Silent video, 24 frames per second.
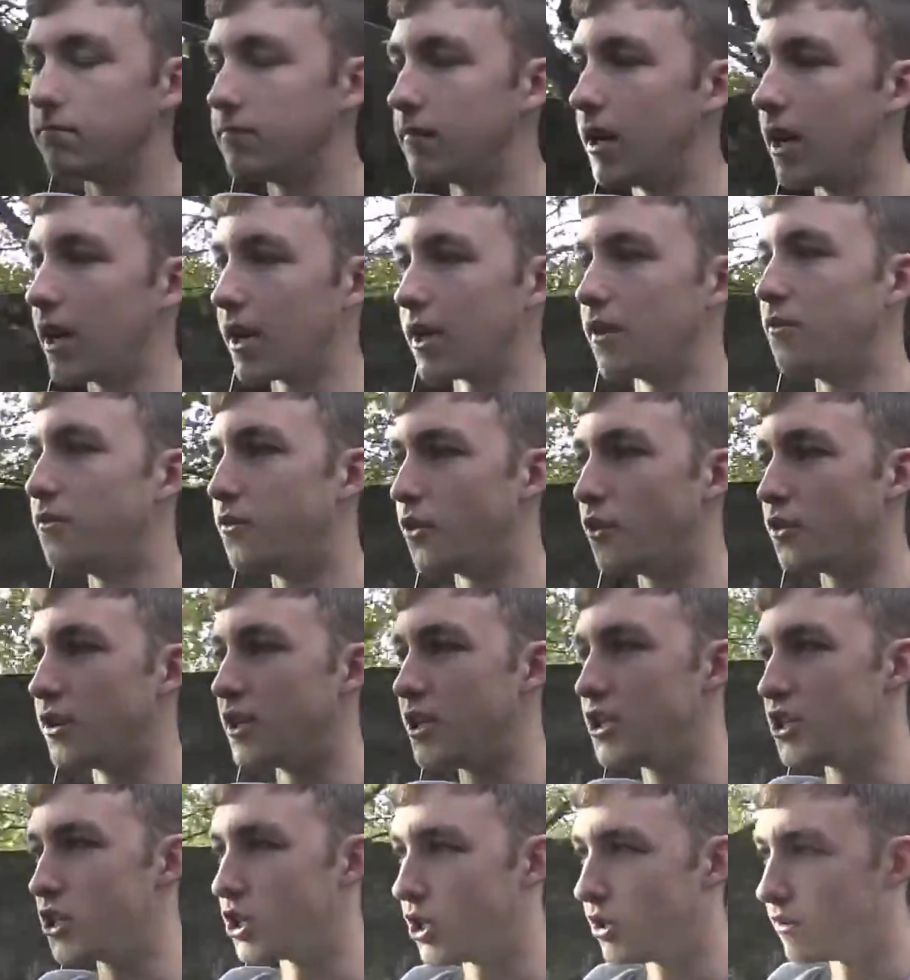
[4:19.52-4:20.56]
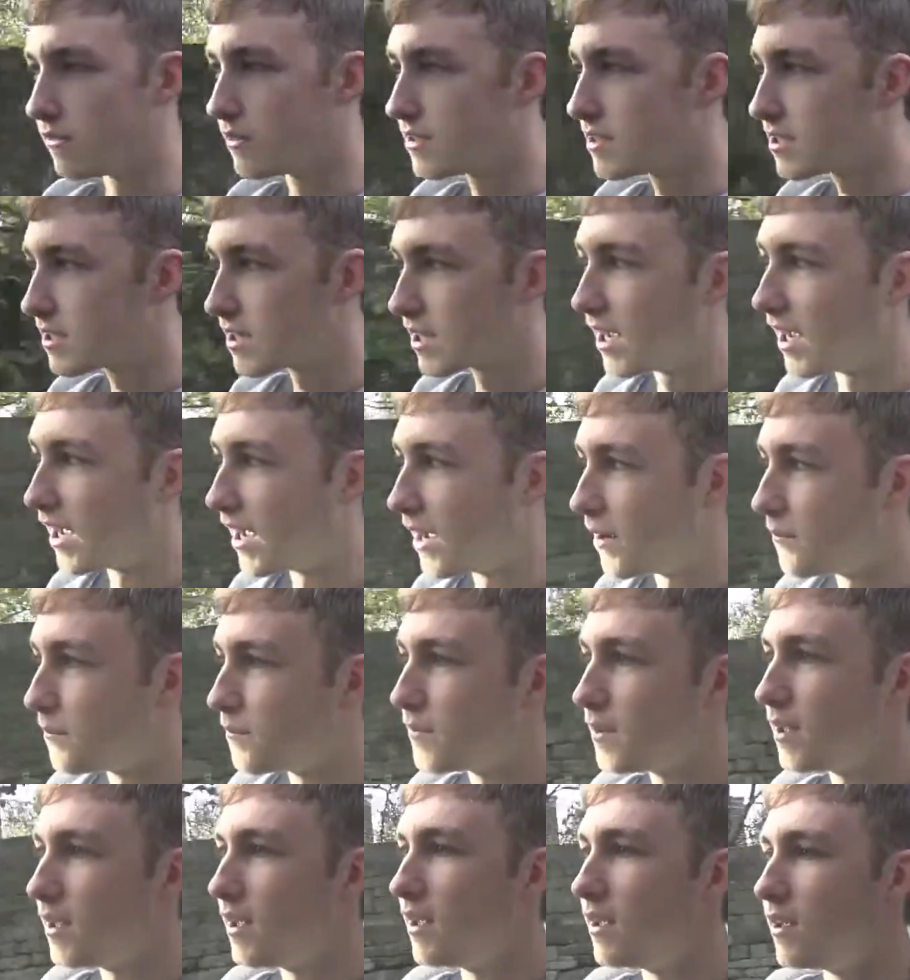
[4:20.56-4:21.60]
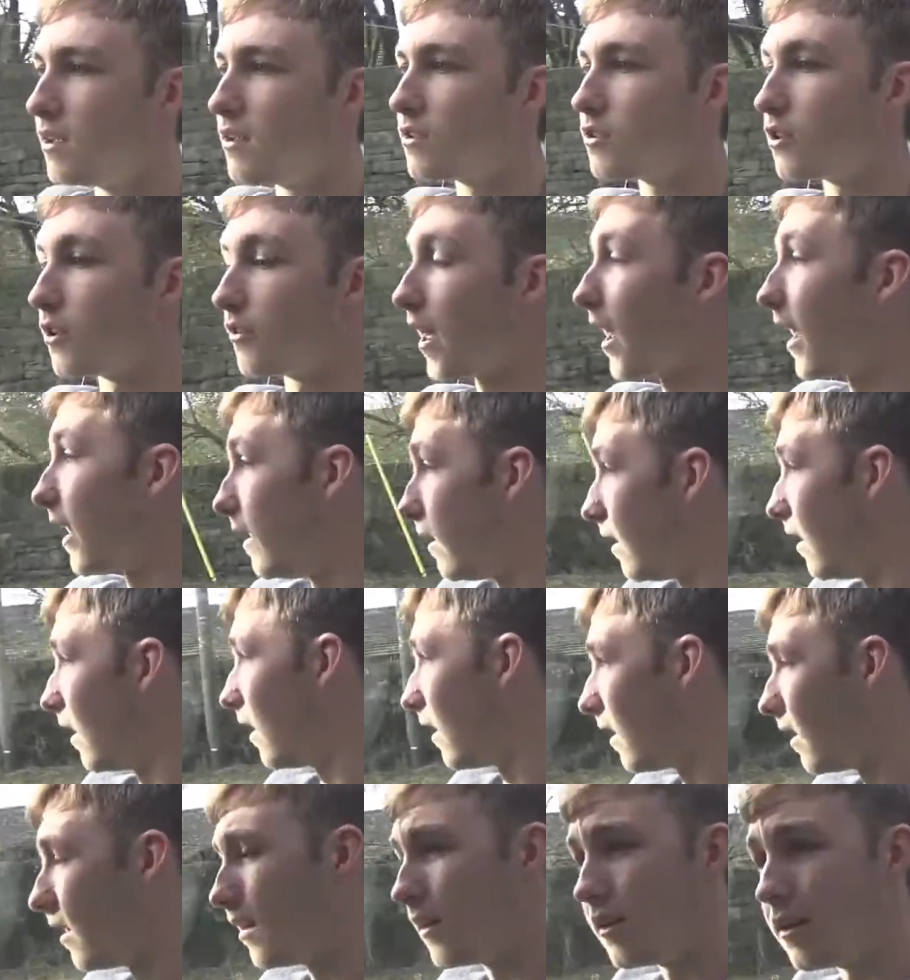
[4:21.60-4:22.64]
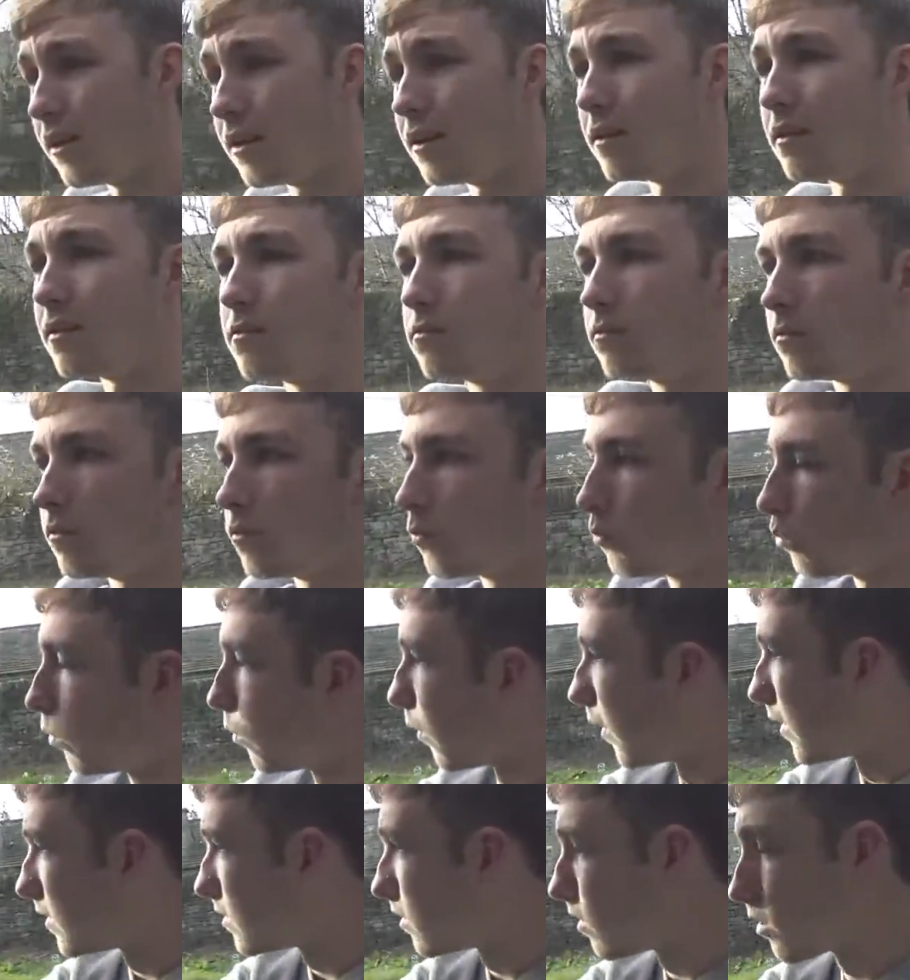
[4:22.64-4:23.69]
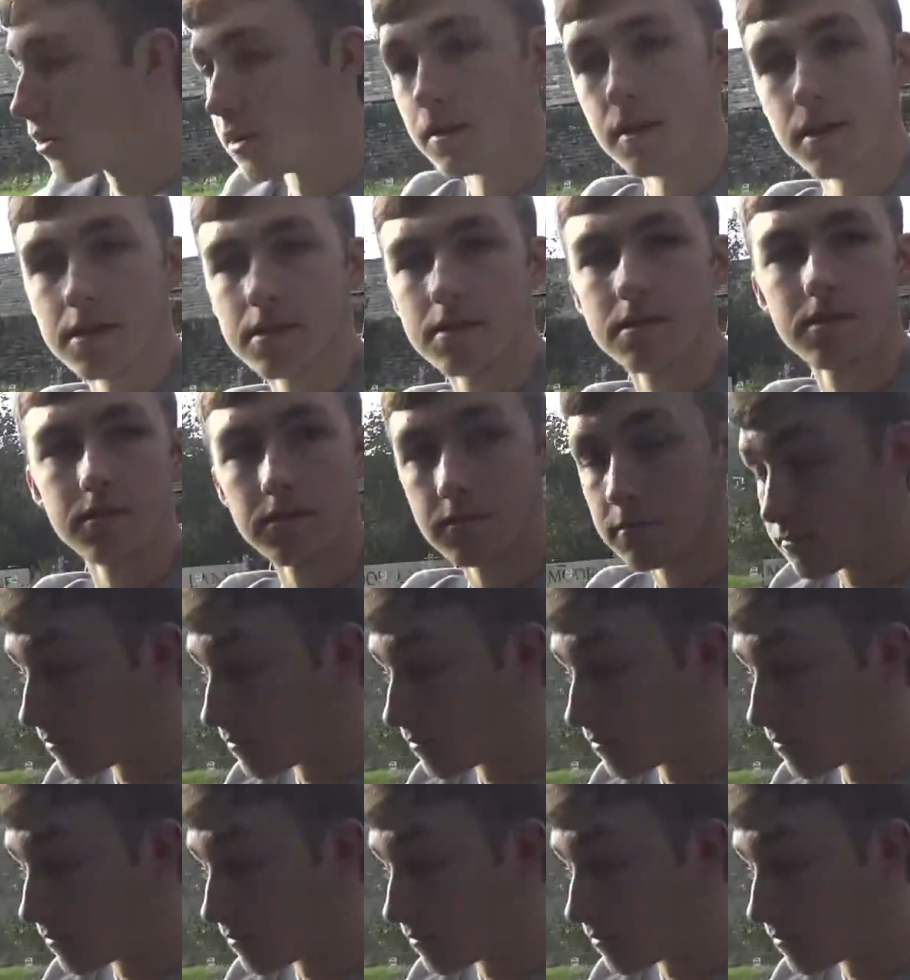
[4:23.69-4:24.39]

I can afford the insurance. So then we went to look at this